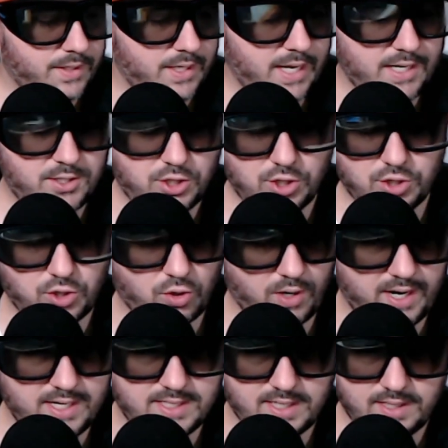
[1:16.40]
It's just
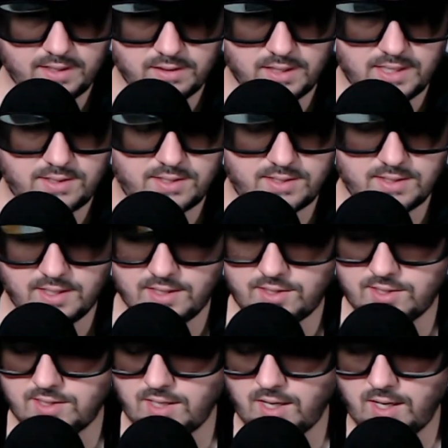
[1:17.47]
crazy.
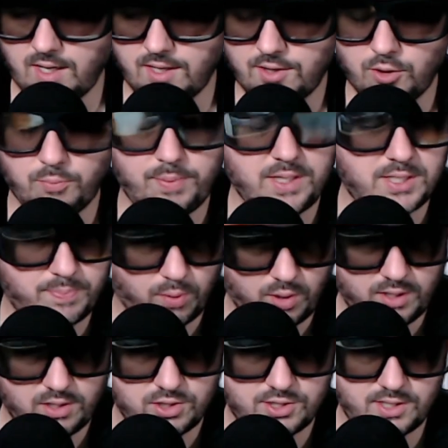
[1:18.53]
There'll be
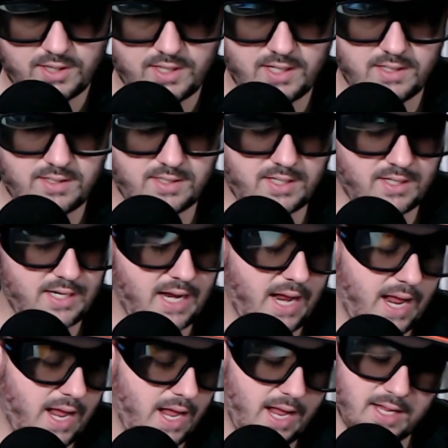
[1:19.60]
spoilers in this, and
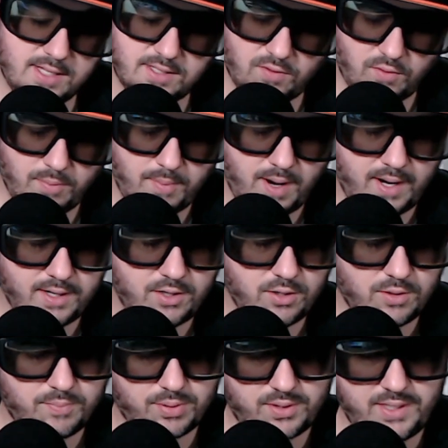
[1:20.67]
as a
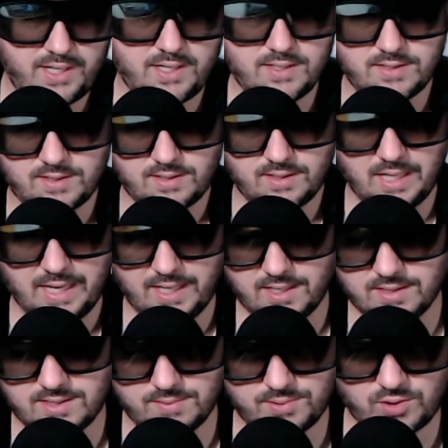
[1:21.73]
reminder, please like
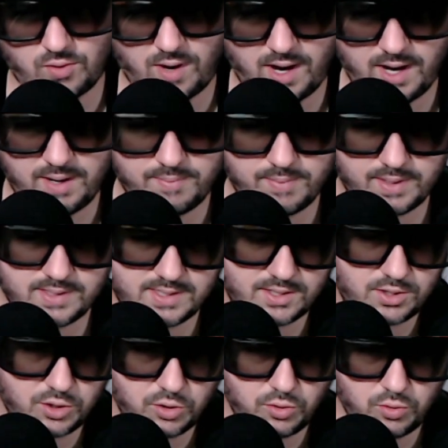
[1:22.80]
and subscribe as a
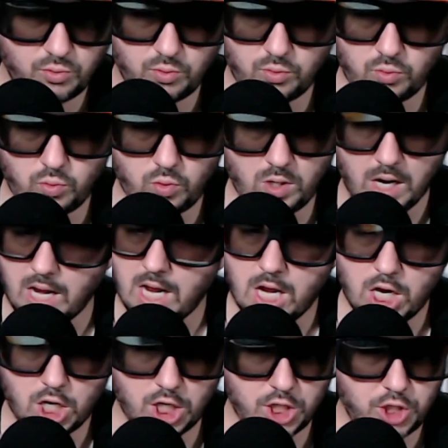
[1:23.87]

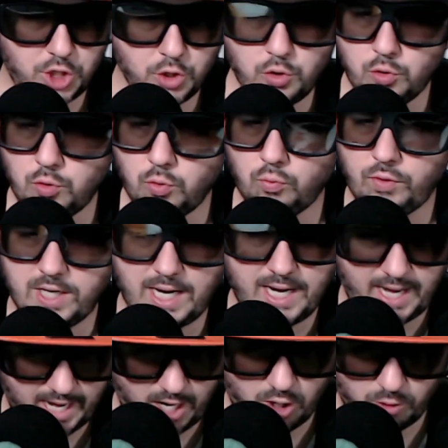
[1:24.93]
do really
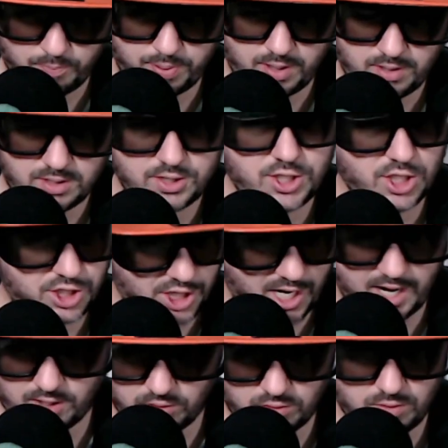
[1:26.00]
help the
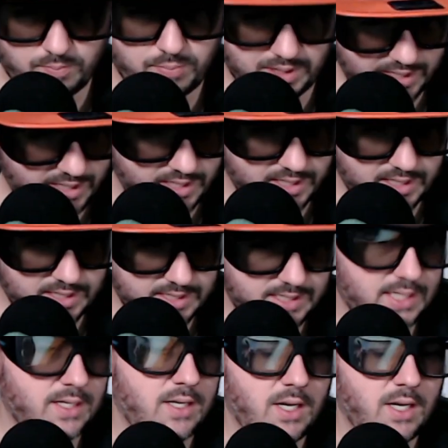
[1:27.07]
channel, please.